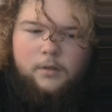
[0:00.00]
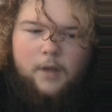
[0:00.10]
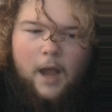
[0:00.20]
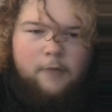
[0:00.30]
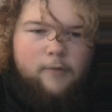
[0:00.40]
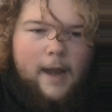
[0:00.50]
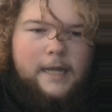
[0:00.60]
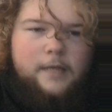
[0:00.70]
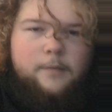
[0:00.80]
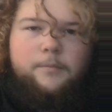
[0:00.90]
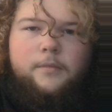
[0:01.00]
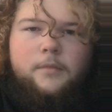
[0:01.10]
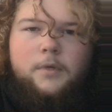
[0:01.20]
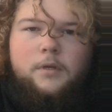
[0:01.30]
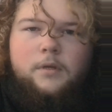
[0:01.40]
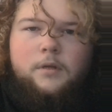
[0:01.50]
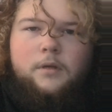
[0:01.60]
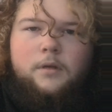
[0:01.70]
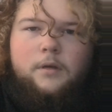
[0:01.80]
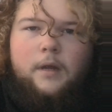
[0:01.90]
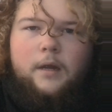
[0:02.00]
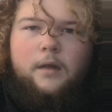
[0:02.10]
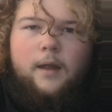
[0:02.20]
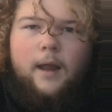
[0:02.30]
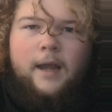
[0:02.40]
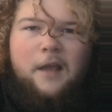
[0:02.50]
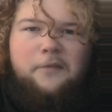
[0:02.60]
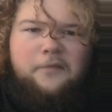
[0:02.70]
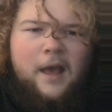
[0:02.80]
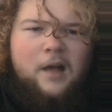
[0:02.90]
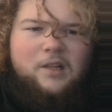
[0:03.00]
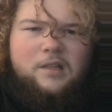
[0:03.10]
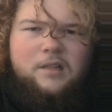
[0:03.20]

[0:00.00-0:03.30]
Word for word: I read him. And I fell.